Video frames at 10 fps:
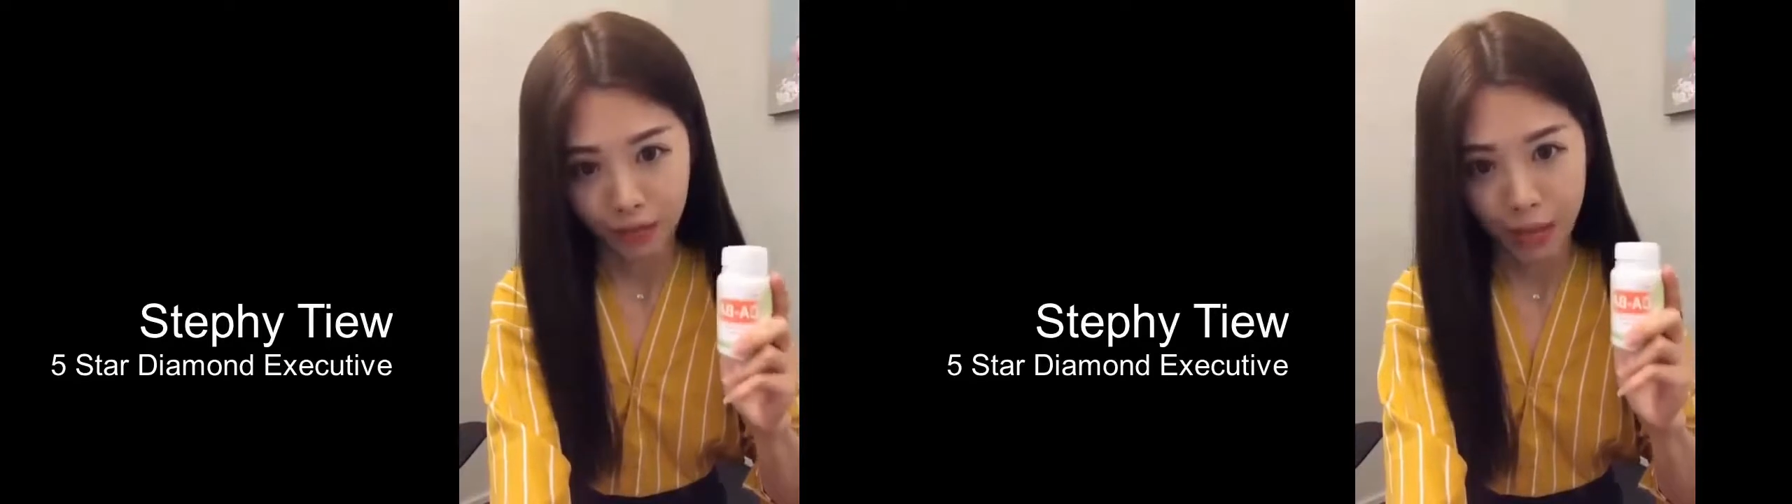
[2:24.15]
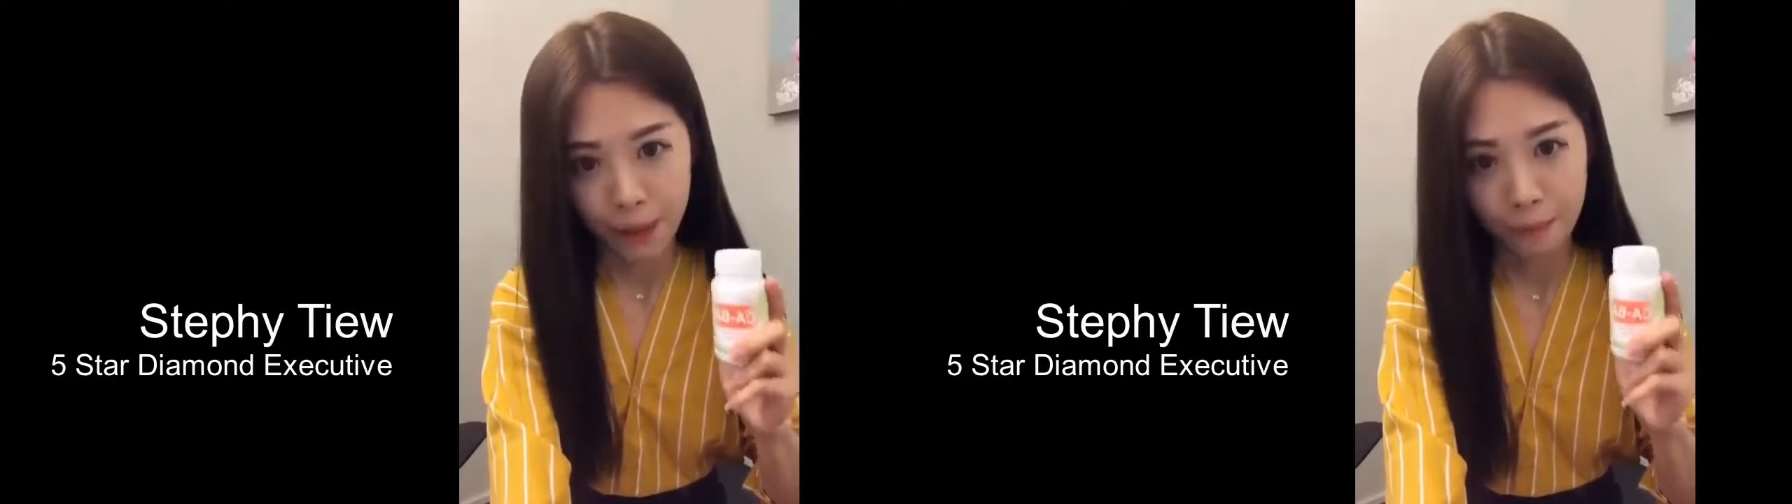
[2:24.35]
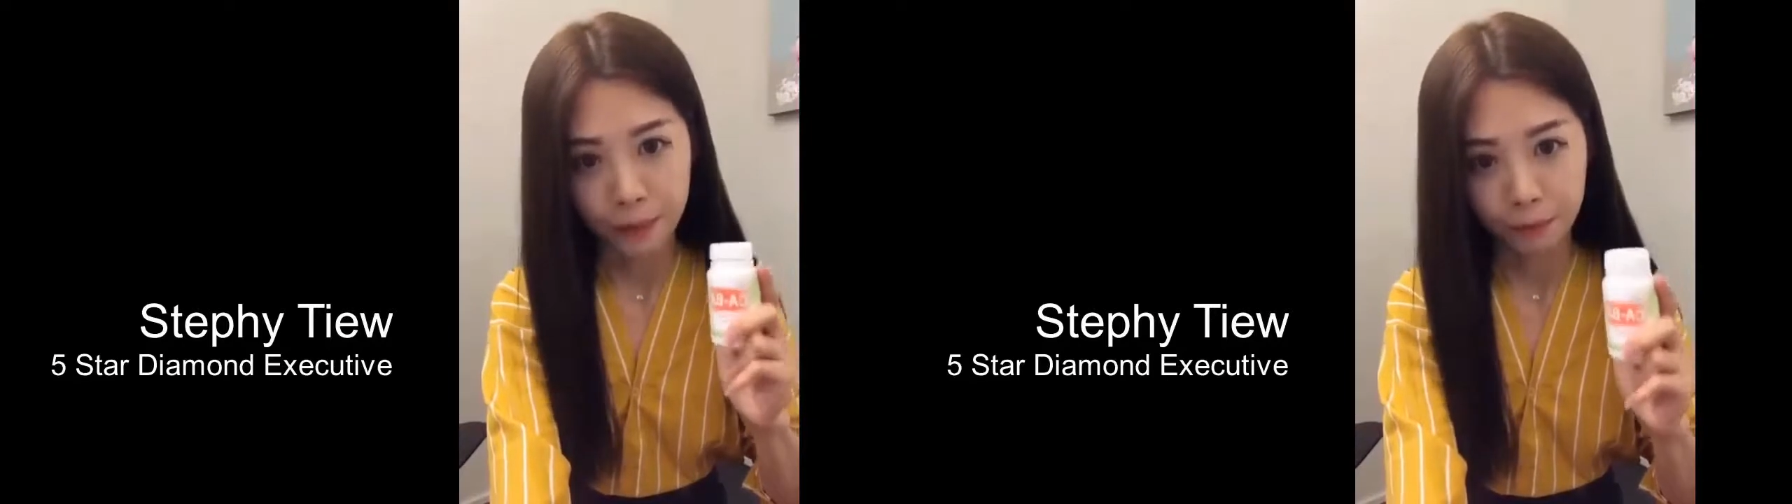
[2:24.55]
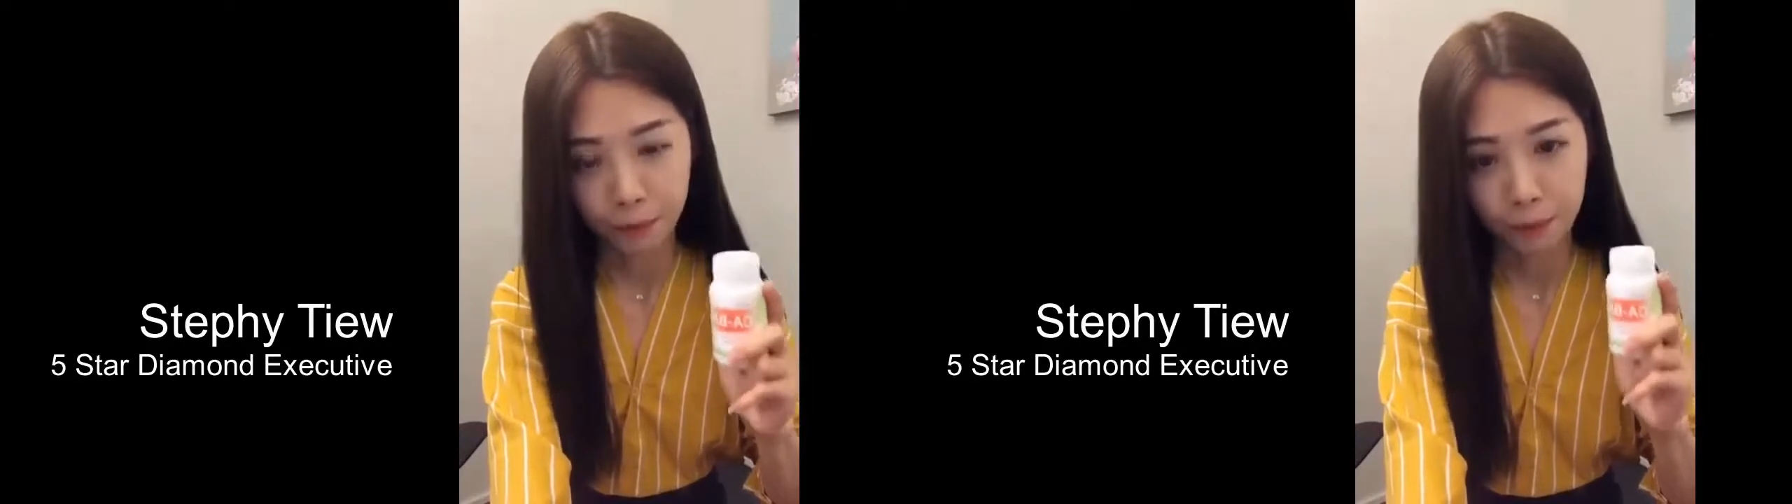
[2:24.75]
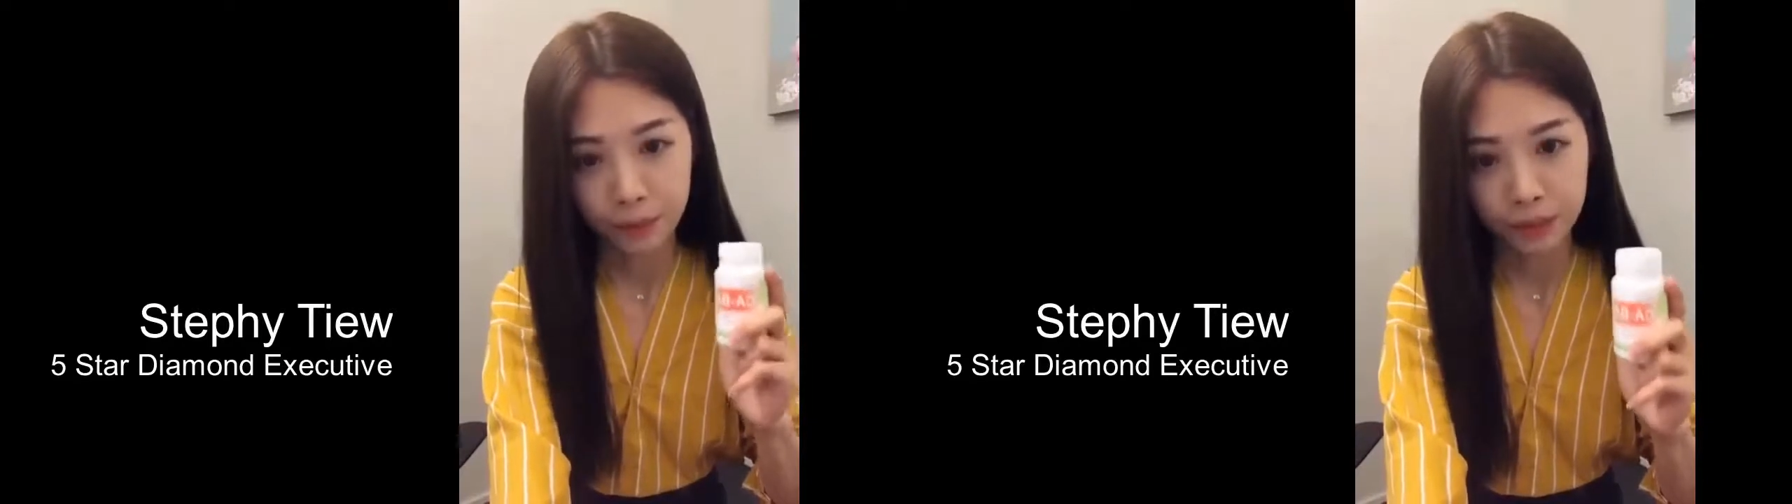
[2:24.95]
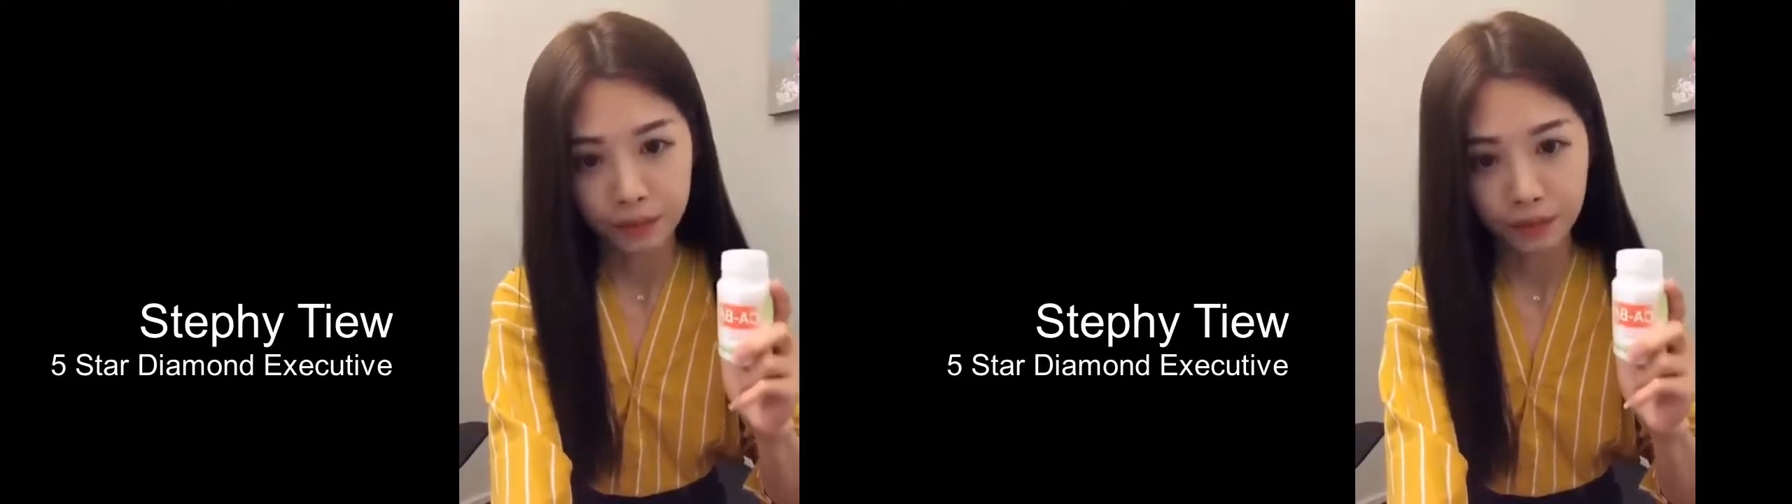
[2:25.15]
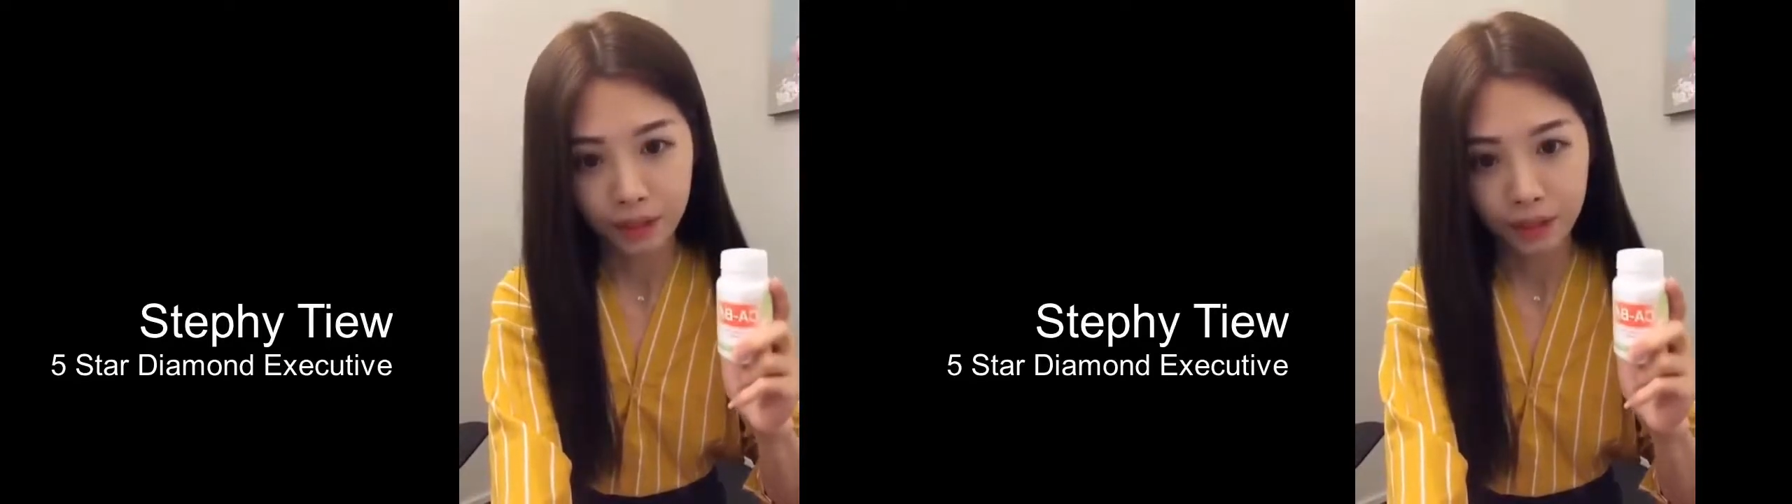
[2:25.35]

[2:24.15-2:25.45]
kaba before meal,